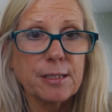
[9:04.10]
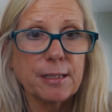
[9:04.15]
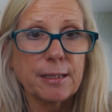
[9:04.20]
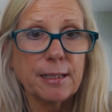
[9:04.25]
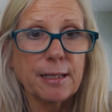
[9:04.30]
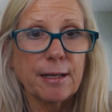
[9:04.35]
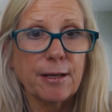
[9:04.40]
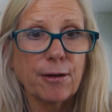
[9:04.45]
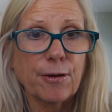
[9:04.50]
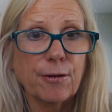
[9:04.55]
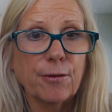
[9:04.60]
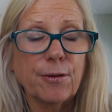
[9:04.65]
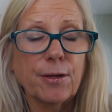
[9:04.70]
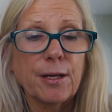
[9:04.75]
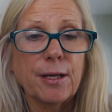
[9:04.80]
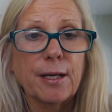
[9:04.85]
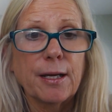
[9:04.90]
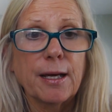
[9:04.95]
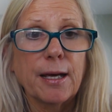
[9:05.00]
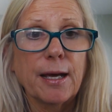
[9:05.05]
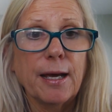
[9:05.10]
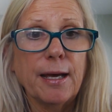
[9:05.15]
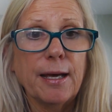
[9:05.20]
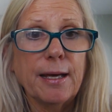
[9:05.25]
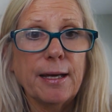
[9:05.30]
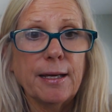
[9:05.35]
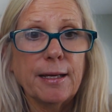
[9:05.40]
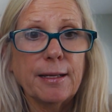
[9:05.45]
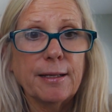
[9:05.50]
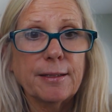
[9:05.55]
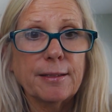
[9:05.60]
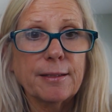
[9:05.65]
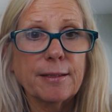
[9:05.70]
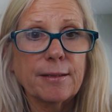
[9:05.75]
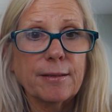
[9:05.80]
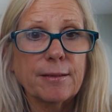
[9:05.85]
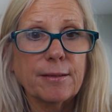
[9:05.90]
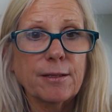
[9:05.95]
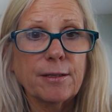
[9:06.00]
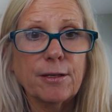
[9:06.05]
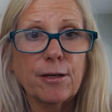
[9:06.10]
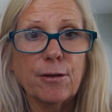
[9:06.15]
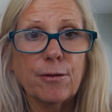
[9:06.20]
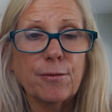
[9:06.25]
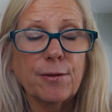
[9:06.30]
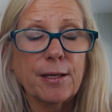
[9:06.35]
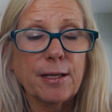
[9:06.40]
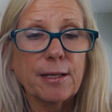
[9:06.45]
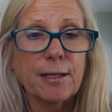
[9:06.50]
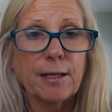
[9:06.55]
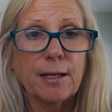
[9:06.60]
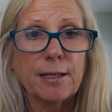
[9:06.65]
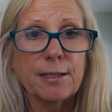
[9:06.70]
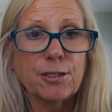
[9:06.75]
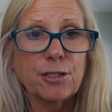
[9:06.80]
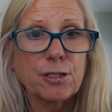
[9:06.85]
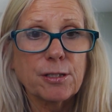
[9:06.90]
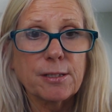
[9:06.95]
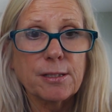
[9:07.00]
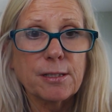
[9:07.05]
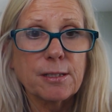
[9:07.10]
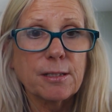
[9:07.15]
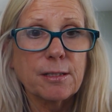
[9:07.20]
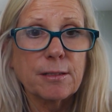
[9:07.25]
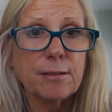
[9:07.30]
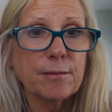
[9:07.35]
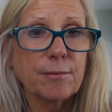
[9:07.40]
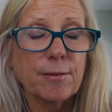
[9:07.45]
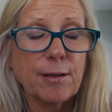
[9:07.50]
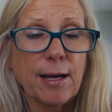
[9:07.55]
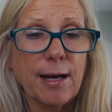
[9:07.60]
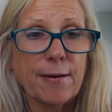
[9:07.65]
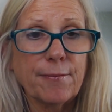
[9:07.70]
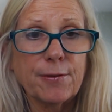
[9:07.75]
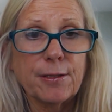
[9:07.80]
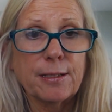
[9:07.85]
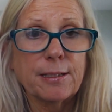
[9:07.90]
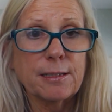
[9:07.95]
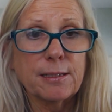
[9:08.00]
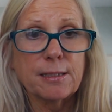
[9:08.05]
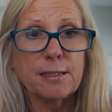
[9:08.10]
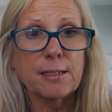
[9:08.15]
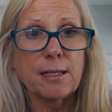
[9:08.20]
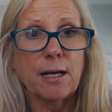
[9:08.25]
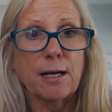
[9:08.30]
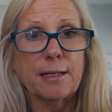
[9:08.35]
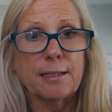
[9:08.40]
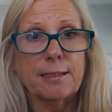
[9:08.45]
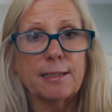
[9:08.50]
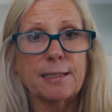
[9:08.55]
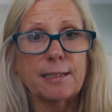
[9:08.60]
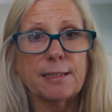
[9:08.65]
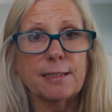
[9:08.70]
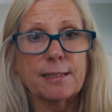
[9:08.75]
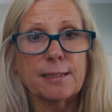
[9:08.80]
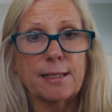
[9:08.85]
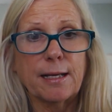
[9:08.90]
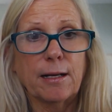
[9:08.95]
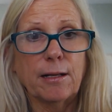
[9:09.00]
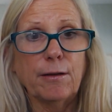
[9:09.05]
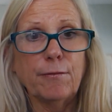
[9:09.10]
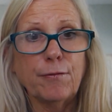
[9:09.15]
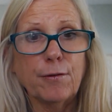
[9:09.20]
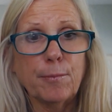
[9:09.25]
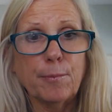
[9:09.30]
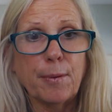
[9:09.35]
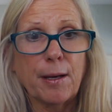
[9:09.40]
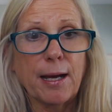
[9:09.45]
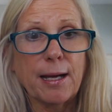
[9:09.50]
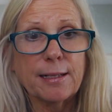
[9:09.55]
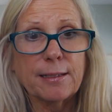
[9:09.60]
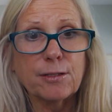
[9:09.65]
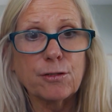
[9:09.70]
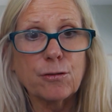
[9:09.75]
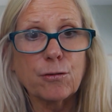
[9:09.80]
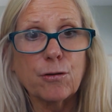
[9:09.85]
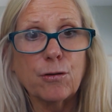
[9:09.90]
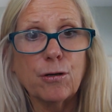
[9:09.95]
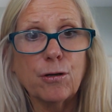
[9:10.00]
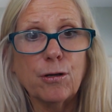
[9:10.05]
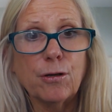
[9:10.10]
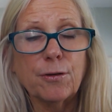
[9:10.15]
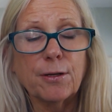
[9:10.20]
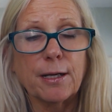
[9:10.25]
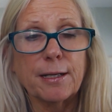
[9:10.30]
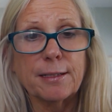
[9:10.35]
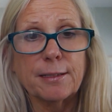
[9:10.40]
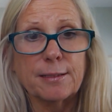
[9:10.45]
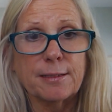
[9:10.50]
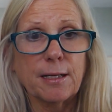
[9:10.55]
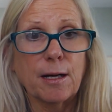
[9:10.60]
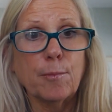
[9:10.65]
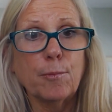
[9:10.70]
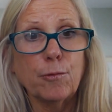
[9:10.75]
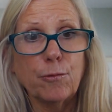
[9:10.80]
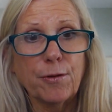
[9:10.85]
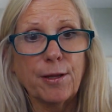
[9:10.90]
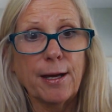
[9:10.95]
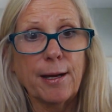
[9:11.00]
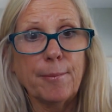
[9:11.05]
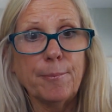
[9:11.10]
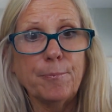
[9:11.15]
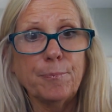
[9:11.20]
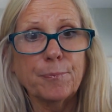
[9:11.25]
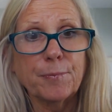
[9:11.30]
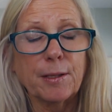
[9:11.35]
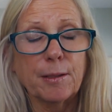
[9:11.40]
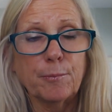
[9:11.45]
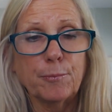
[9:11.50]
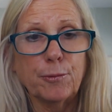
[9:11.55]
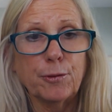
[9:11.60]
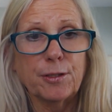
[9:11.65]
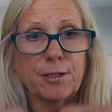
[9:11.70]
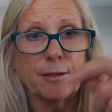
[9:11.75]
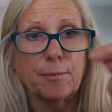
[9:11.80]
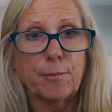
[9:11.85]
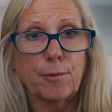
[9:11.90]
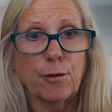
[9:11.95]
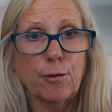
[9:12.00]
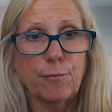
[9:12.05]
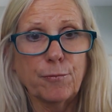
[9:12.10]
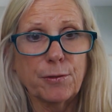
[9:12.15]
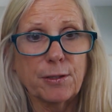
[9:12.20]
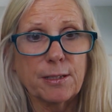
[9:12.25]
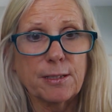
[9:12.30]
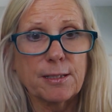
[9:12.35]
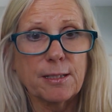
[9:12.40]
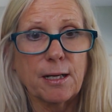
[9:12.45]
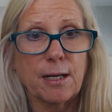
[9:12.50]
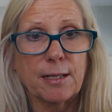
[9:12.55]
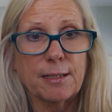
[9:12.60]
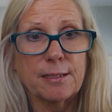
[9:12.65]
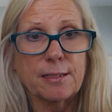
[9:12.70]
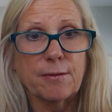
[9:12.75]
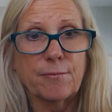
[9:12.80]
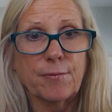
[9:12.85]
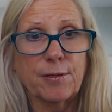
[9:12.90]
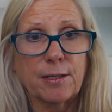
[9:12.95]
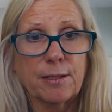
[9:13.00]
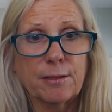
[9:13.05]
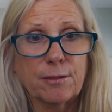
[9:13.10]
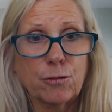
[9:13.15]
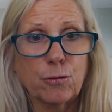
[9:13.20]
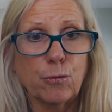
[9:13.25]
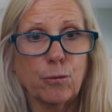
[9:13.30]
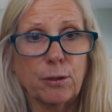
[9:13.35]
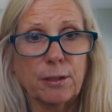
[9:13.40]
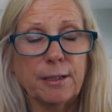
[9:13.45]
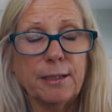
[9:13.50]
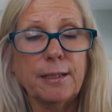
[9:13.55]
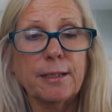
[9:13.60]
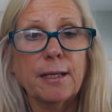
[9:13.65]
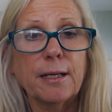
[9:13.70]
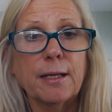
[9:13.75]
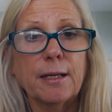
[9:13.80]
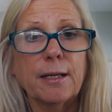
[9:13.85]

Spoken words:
in there, and you know, then I just have it inside these elephant bags, they're called. I double them and put them over the sides of the toilet,